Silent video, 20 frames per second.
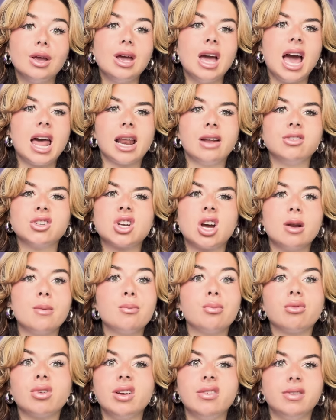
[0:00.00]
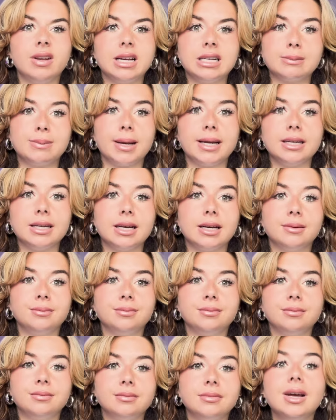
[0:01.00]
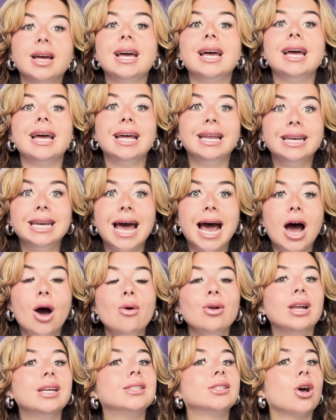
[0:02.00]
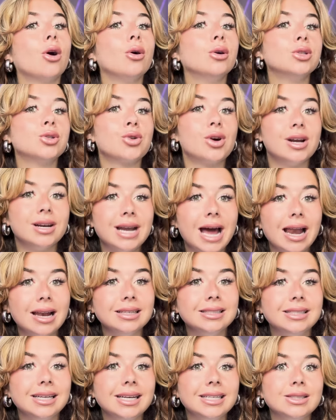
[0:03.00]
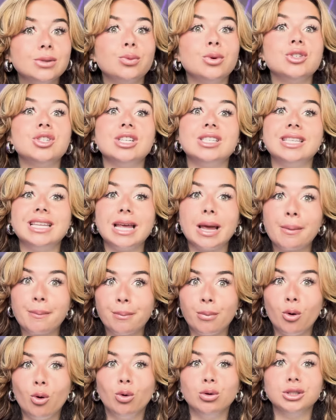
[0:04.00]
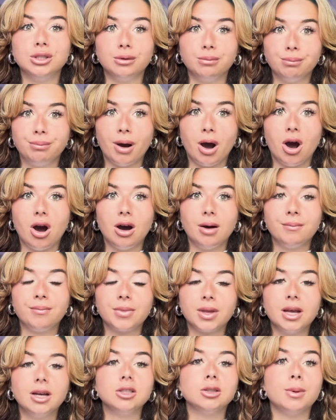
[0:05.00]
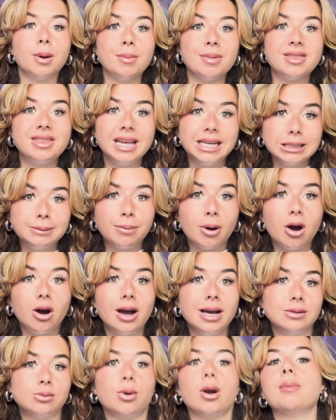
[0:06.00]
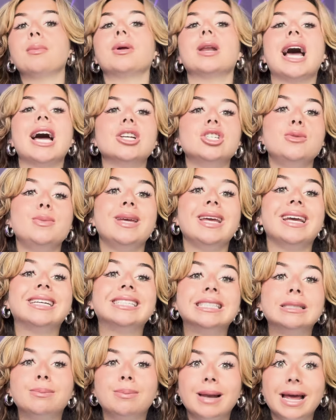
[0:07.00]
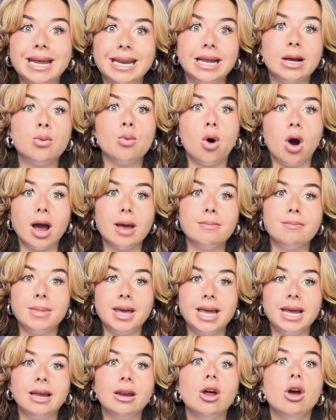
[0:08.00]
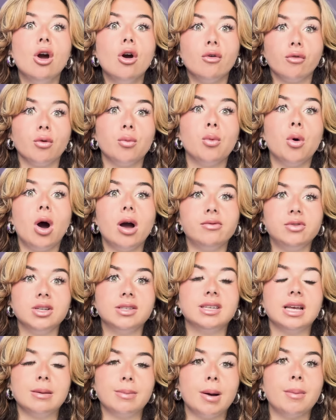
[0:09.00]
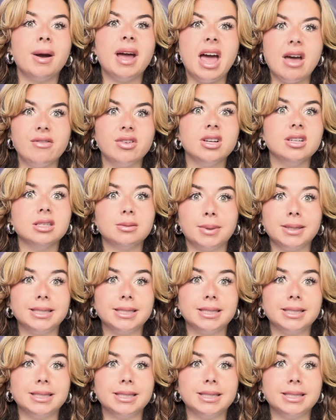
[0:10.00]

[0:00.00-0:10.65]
And I just kind of briefly explained it. Now let's go on to our analysis, which is the important part. So remember, this part is where I'm going to actually be explaining what I mean from what I've just said about my evidence, my